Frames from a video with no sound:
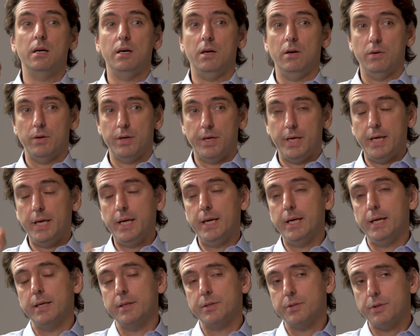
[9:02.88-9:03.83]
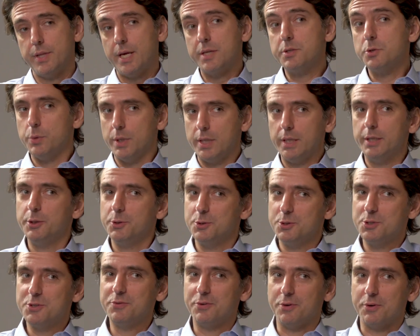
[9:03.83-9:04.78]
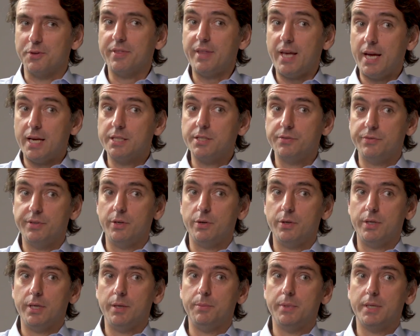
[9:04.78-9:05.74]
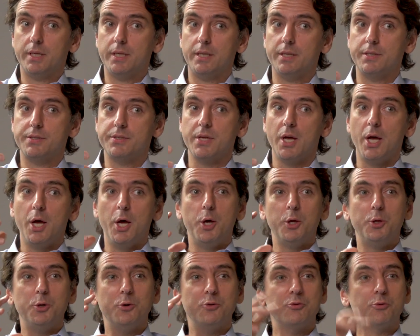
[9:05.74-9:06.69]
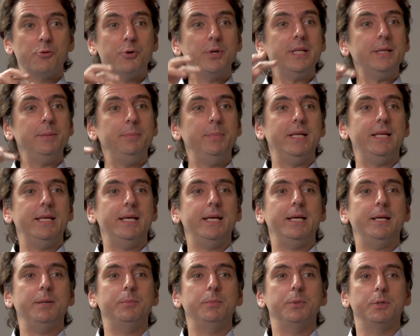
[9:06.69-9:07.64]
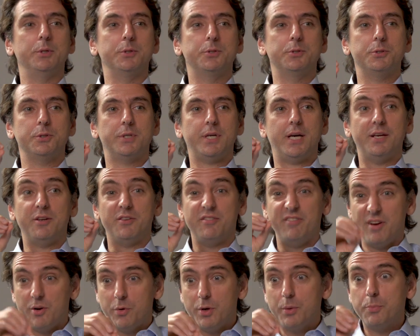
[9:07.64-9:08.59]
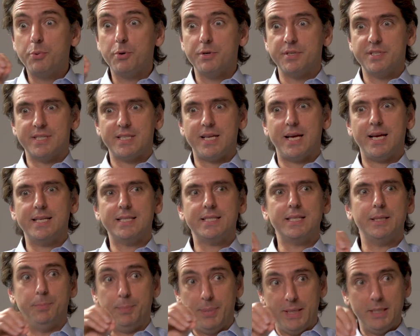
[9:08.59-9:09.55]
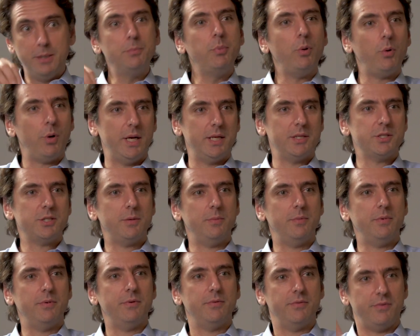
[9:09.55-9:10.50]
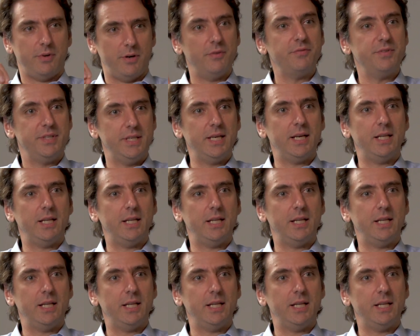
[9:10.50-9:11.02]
Okay, so that's really useful. Thanks, Fiona, because you've really been able to kind of very precisely pinpoint some of the